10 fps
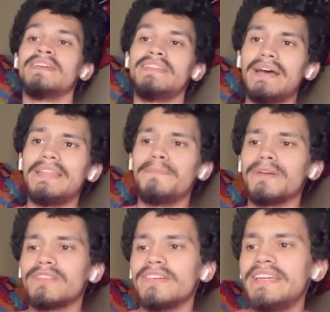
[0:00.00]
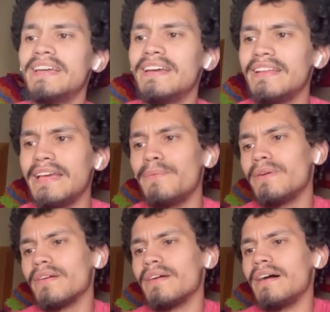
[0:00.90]
Now, number 3,
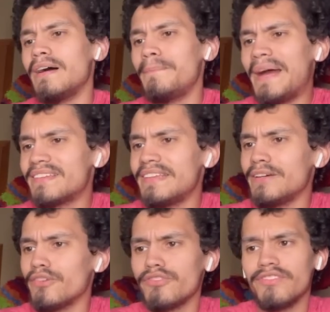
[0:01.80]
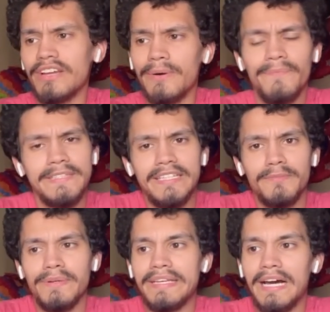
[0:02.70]
we're back to the Ultra Show. I think it's
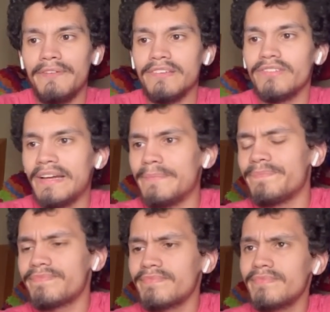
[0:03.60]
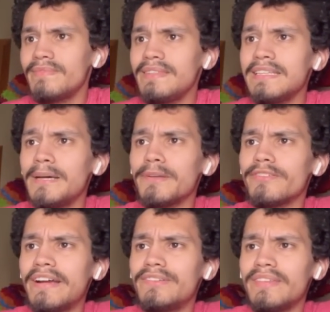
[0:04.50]
pretty obvious, right? Number
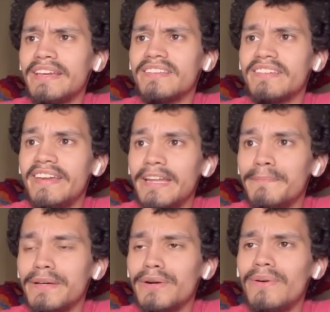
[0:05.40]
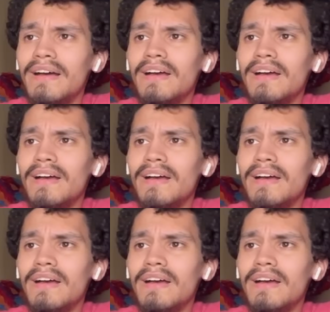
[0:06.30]
3, I do think, is Kid Buu.